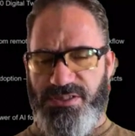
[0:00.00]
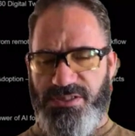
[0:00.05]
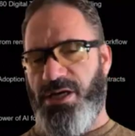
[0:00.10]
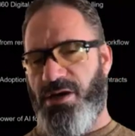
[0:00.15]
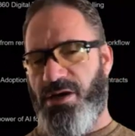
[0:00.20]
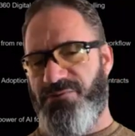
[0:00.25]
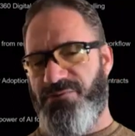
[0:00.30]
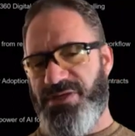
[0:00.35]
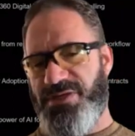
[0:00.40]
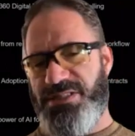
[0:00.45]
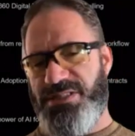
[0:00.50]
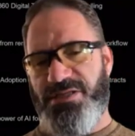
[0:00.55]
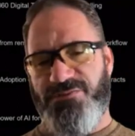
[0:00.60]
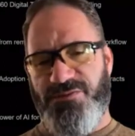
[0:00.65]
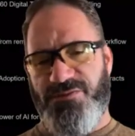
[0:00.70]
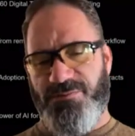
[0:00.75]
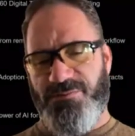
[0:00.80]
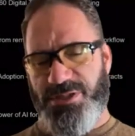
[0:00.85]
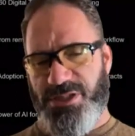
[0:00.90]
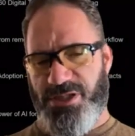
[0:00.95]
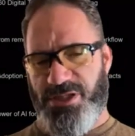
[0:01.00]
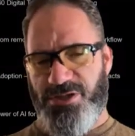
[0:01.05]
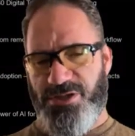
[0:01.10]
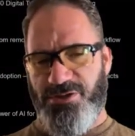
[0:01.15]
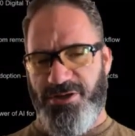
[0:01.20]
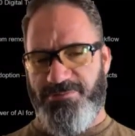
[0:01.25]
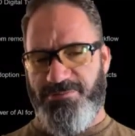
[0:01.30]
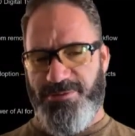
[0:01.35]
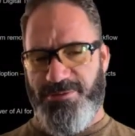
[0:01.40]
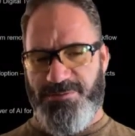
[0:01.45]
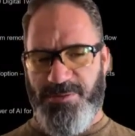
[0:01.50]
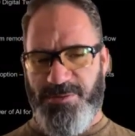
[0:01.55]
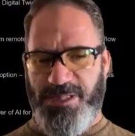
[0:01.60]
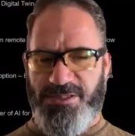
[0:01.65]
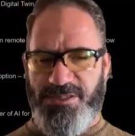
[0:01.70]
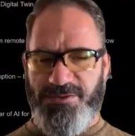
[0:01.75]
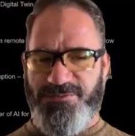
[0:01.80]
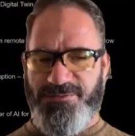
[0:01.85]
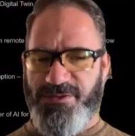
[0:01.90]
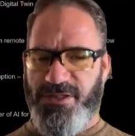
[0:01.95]
Now, obviously, from a security
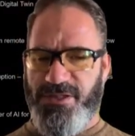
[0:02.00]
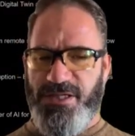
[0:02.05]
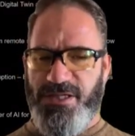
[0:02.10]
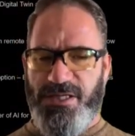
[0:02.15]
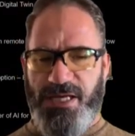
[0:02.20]
perspective,